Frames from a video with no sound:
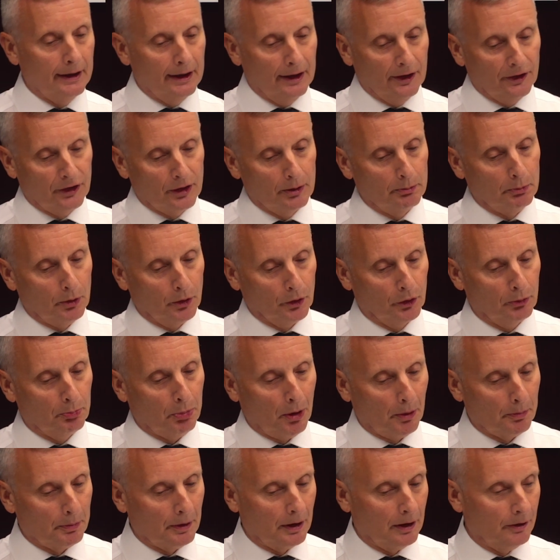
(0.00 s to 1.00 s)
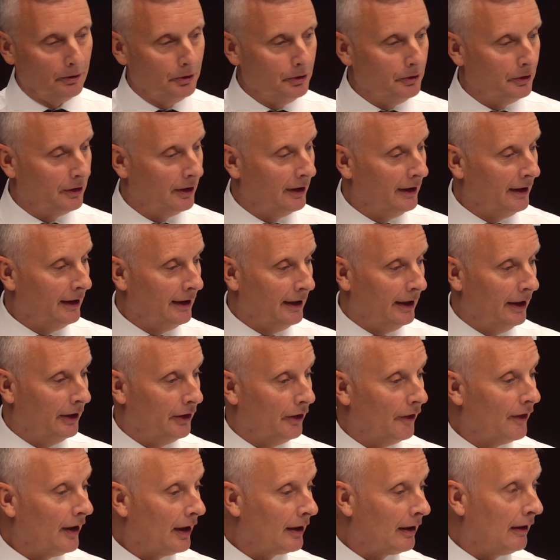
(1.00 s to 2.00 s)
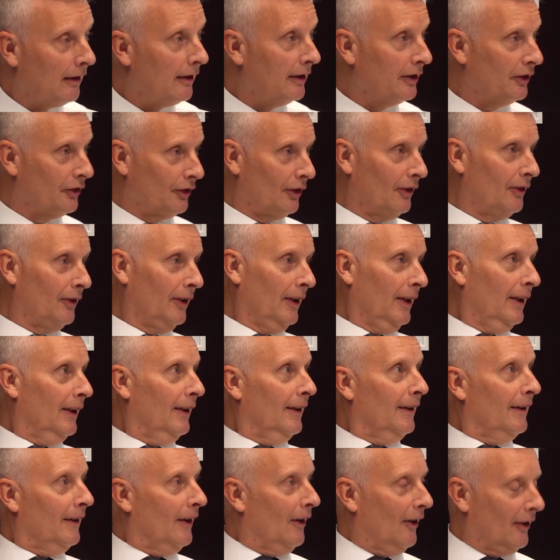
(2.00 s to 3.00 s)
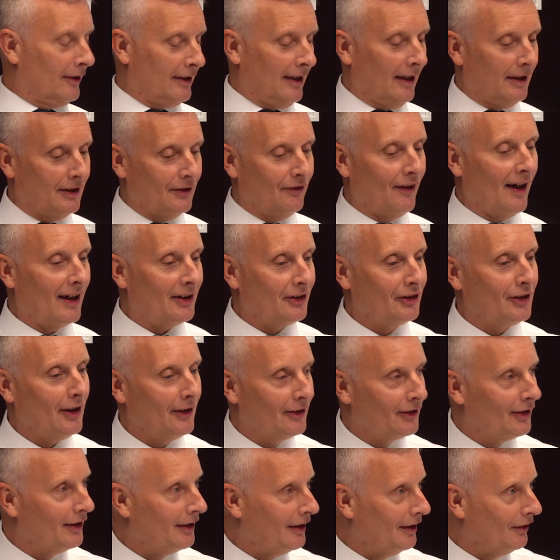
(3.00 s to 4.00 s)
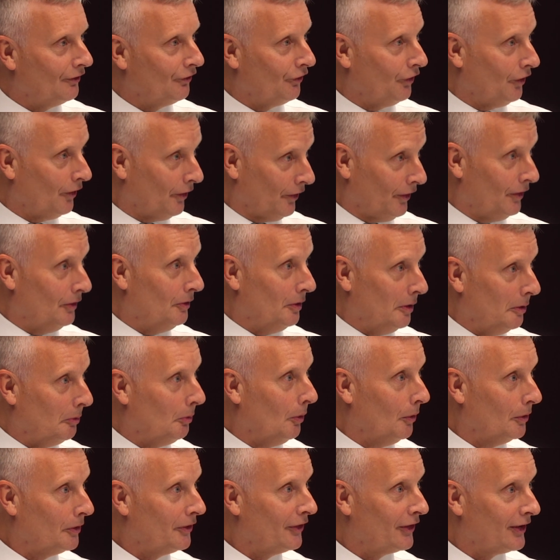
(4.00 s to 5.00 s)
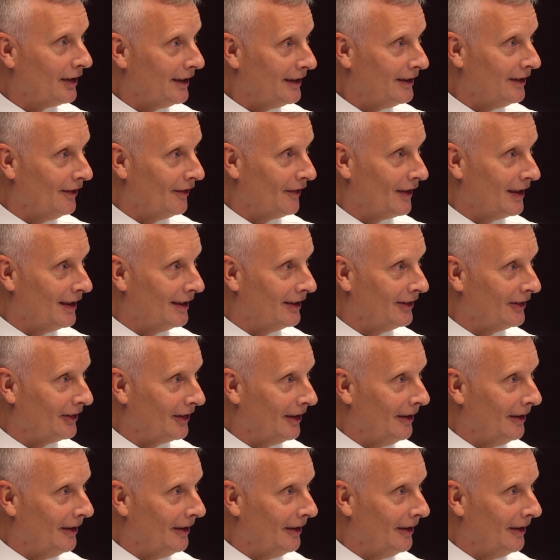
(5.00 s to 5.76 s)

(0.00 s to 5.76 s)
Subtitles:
is the most popular route, and other clients are kind of accessing it for the reward side of things,